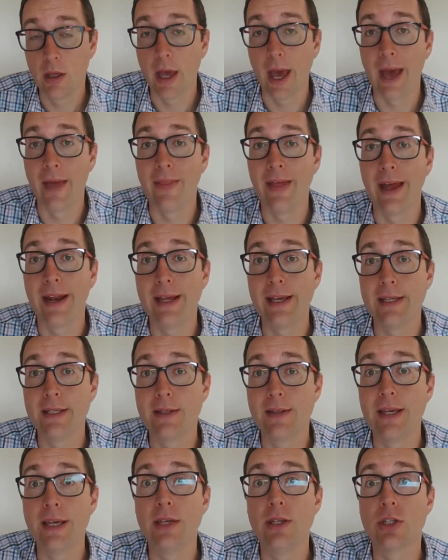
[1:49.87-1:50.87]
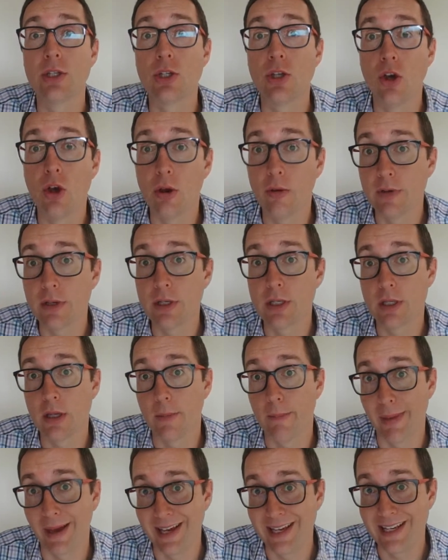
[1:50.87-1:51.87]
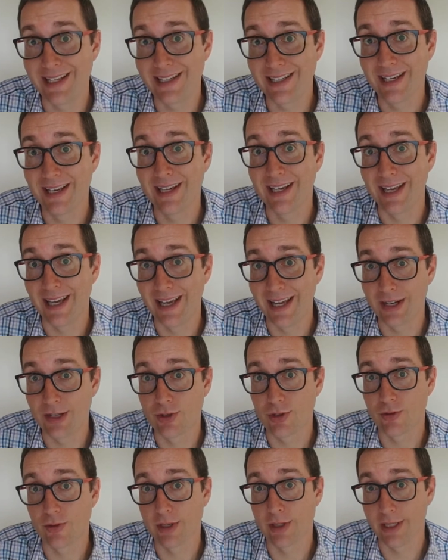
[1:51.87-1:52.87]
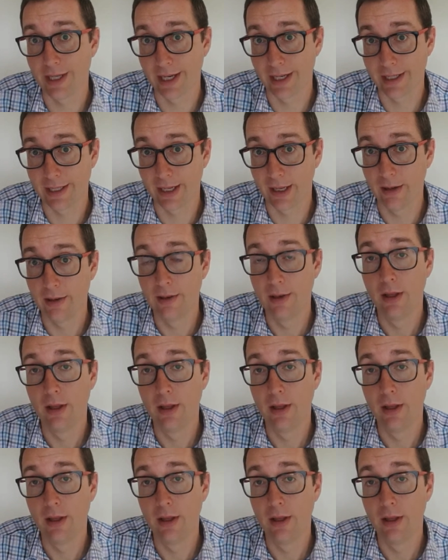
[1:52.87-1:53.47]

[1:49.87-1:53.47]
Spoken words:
and that is the service-based industry sector.